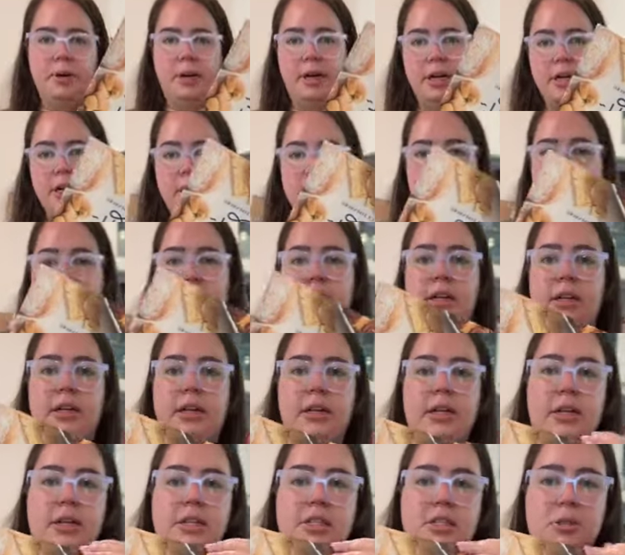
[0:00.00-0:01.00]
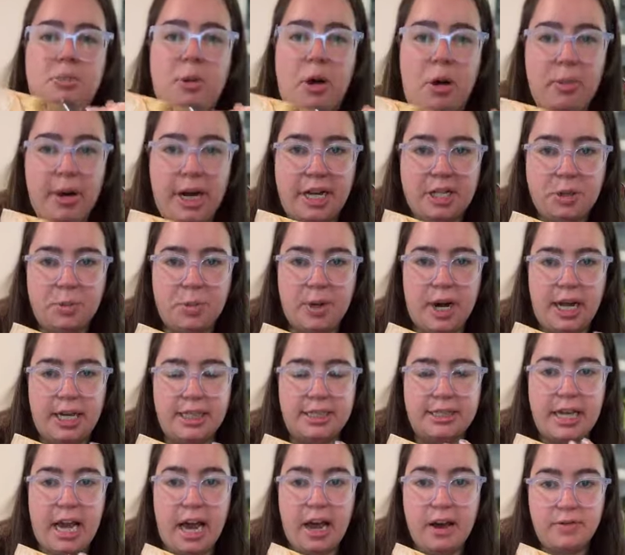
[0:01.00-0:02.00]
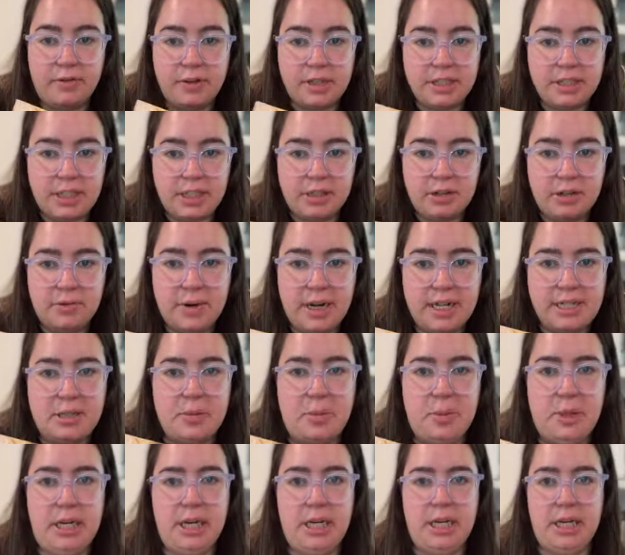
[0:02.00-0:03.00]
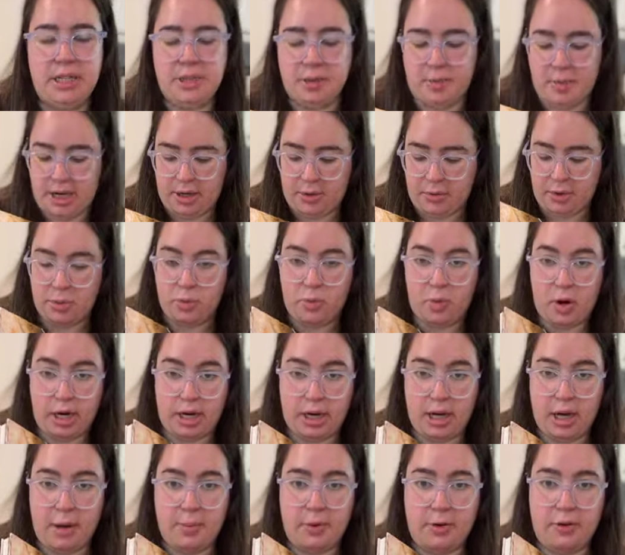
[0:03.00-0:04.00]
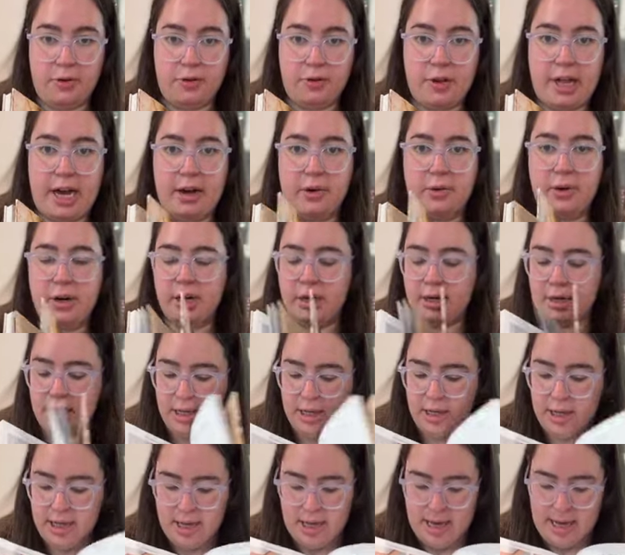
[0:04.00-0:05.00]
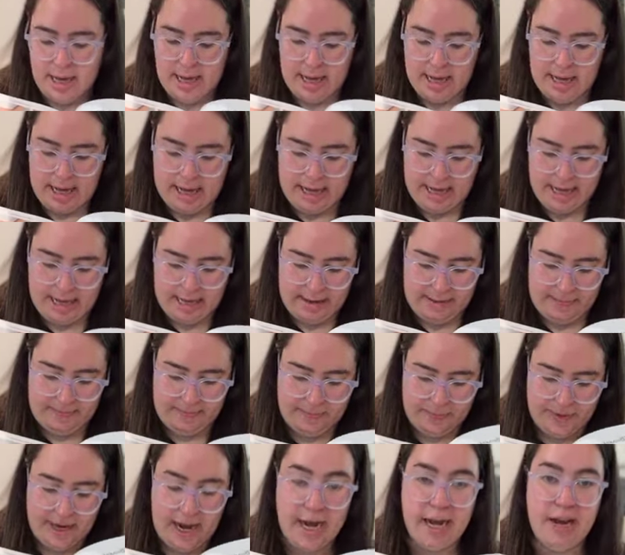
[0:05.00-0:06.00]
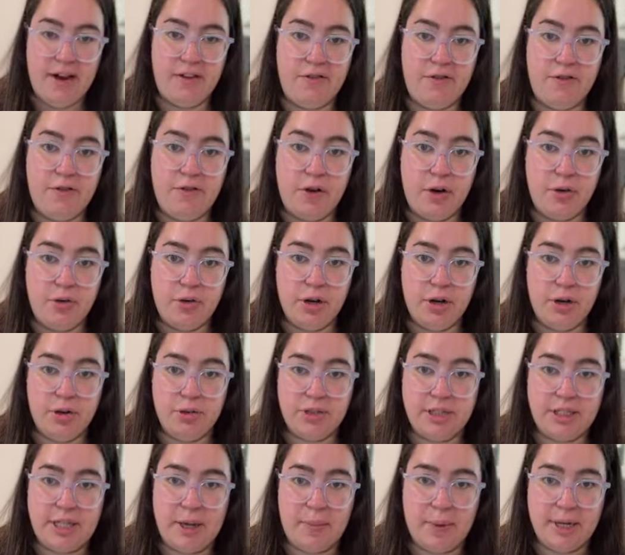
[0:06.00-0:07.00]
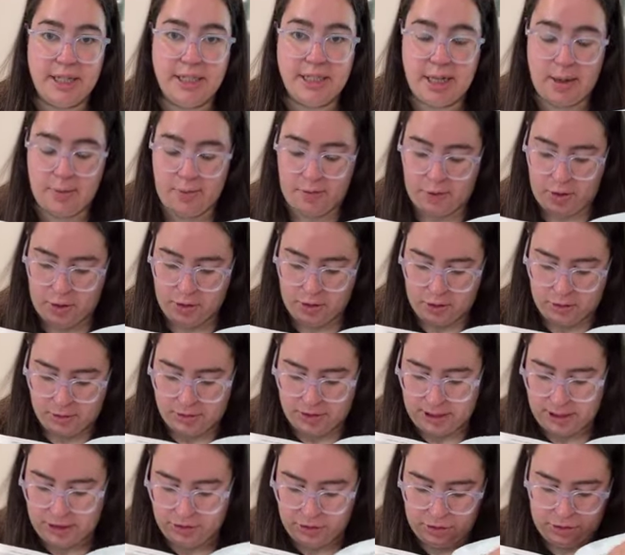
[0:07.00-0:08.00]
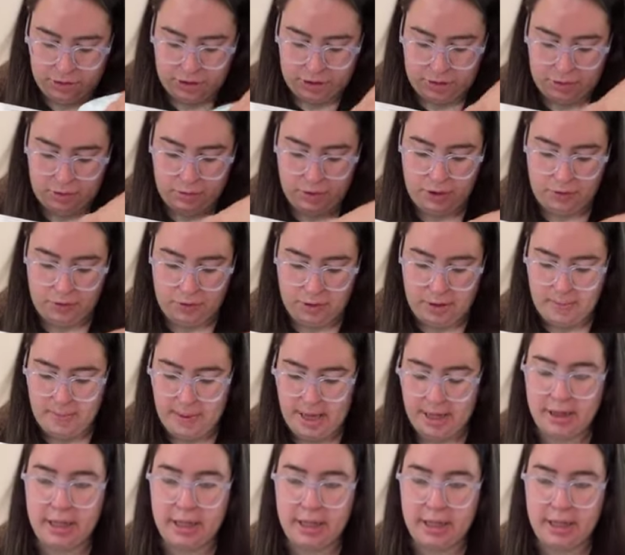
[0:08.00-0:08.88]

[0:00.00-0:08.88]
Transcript: the book, Small Batch Breads. Every single recipe is made with 1 cup of flour. I have photos, step-by-step photos. These are 2 different